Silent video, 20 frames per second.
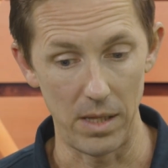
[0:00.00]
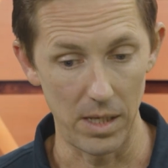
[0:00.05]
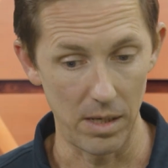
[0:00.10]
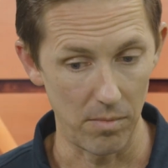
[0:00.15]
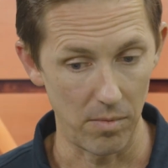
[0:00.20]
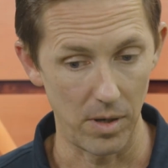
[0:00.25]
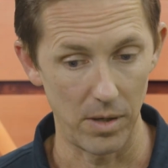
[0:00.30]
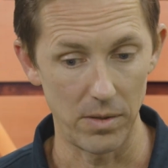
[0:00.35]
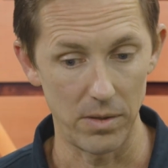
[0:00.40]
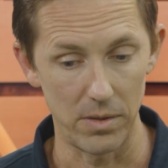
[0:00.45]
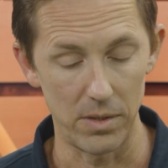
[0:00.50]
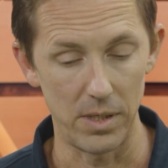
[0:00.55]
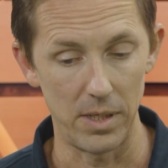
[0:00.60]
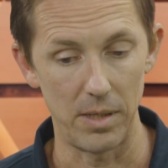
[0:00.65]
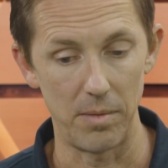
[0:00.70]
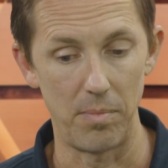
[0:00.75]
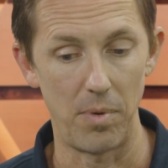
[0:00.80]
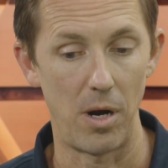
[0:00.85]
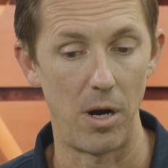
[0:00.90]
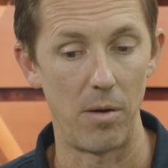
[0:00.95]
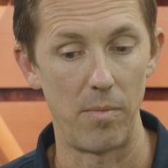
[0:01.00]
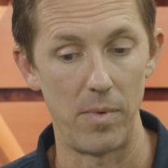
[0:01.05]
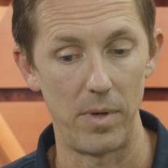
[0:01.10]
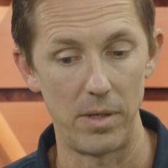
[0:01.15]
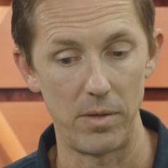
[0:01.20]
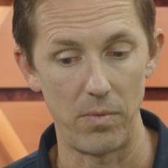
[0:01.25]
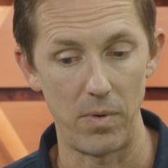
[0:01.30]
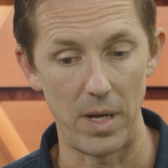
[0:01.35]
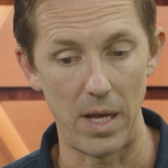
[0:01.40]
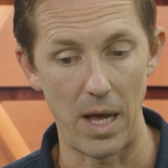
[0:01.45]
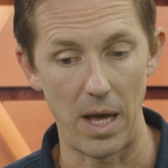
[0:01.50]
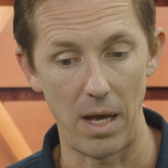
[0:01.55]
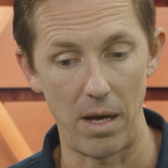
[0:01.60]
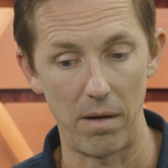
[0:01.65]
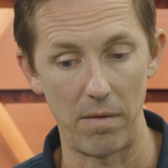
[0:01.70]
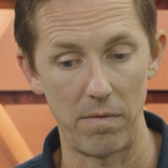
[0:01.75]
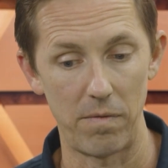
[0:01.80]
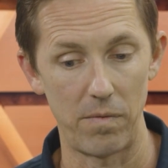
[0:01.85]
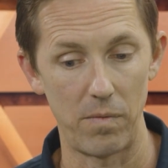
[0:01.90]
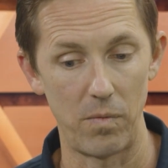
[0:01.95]
in the emergency department, we
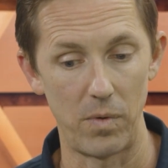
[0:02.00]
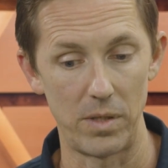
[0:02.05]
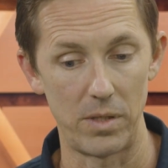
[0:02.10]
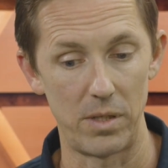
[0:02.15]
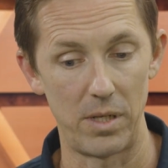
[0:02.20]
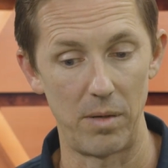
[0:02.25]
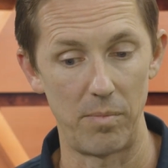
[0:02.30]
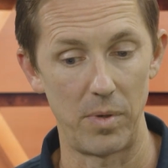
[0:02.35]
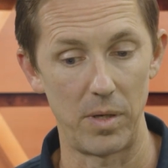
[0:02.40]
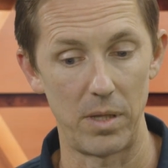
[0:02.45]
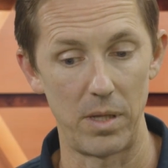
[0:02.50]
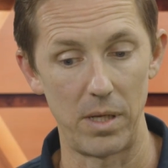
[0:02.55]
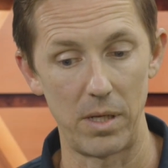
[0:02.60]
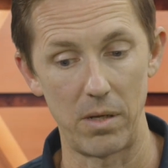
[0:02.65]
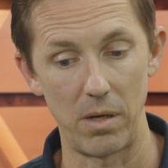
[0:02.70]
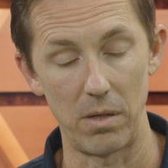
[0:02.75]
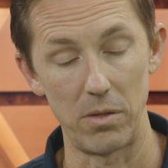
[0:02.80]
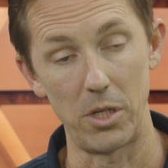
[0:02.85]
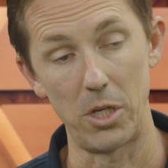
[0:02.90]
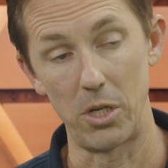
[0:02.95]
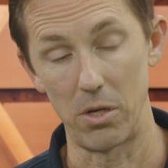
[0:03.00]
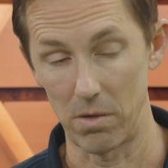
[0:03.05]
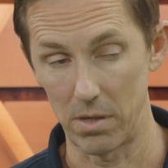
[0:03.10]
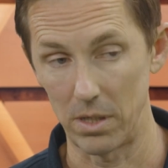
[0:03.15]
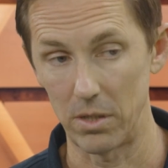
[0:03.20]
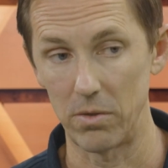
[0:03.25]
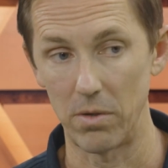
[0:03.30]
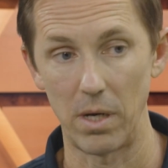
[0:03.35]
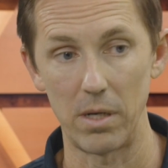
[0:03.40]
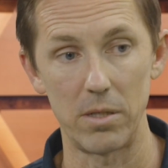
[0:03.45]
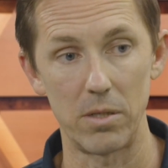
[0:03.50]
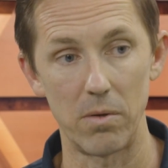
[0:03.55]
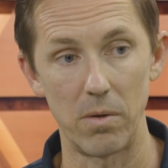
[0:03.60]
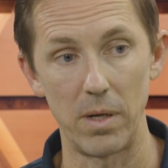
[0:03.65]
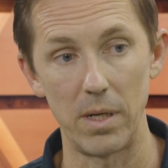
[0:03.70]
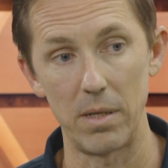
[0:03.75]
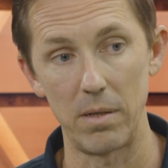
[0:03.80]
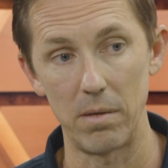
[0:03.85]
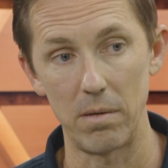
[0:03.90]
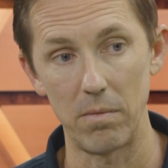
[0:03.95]
have what's typically called a urine drug
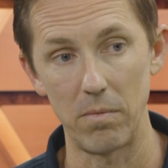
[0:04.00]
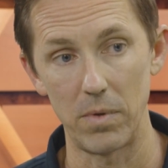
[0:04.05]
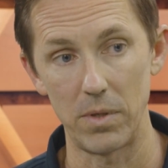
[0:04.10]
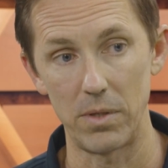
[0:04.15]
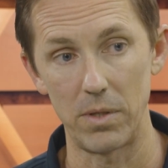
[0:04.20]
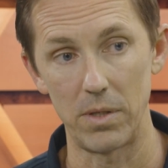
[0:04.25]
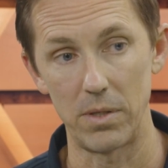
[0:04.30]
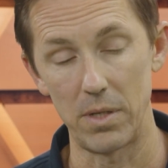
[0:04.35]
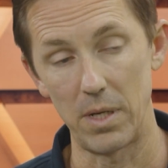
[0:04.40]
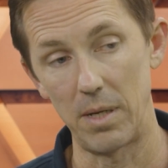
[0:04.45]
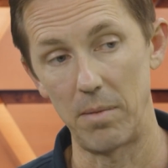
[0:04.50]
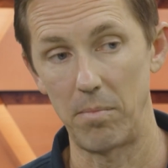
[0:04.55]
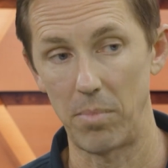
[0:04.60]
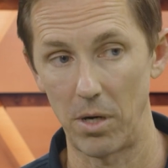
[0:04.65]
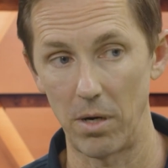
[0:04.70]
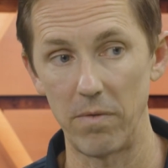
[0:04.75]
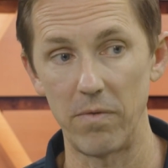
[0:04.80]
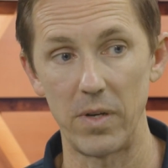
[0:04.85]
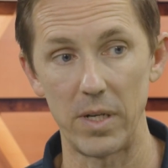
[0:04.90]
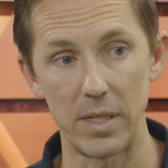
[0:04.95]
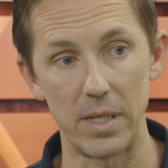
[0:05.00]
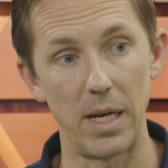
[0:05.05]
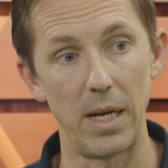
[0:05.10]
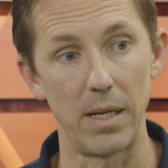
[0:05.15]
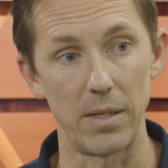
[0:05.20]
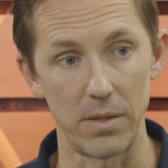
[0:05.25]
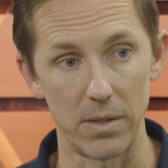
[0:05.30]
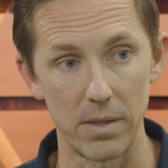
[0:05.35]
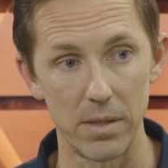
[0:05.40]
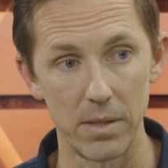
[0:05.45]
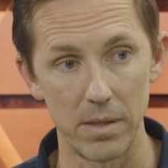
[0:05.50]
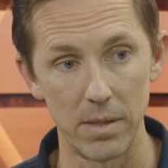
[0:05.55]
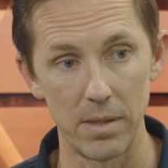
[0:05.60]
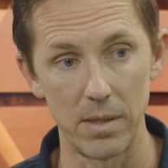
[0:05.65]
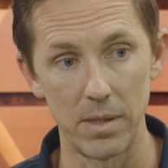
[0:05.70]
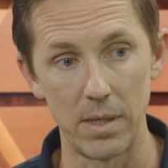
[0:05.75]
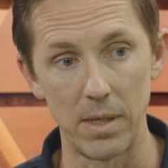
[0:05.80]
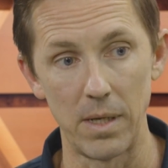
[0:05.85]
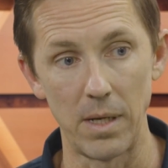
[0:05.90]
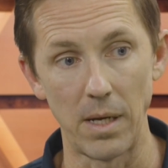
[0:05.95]
screen, which mm-hmm. is an imperfect test.
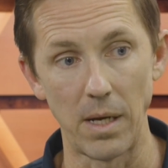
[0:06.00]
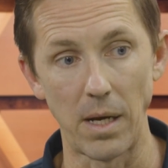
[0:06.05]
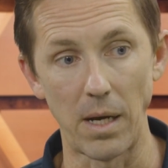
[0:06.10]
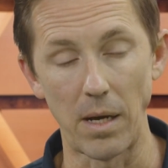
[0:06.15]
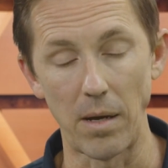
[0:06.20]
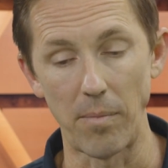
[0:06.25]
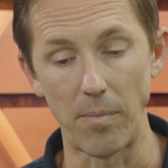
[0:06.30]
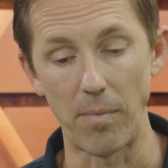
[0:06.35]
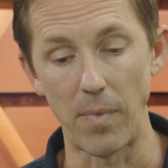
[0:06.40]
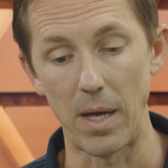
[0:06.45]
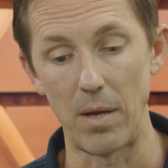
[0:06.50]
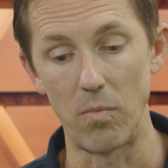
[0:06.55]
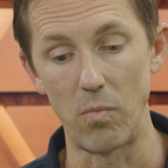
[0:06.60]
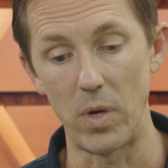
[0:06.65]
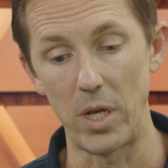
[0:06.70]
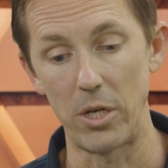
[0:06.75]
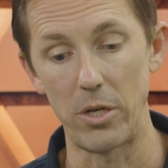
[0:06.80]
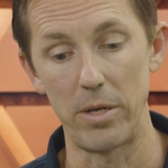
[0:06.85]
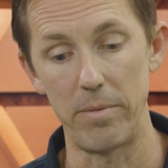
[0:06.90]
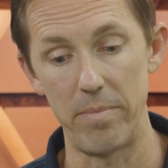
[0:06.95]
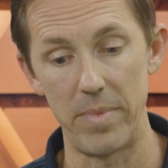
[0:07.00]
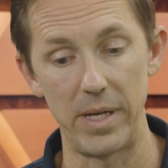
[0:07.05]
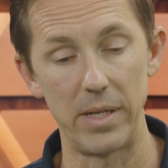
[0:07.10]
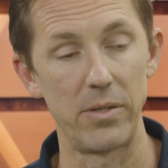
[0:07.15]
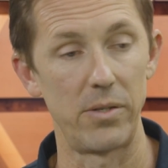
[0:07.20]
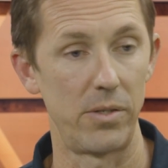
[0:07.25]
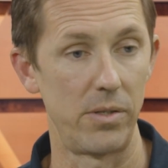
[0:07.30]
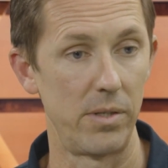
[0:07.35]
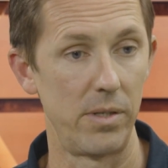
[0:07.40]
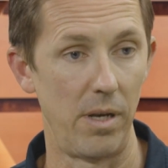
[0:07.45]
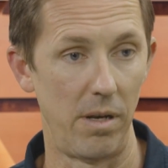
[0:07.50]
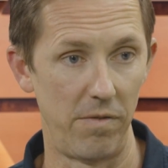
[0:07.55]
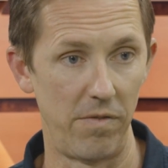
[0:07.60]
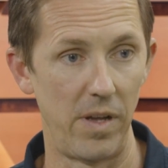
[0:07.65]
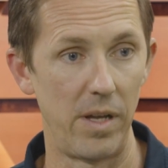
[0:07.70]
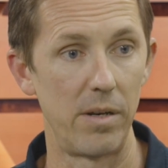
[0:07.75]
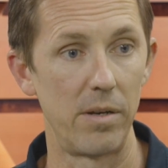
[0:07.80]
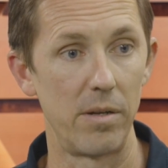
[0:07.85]
And we could miss a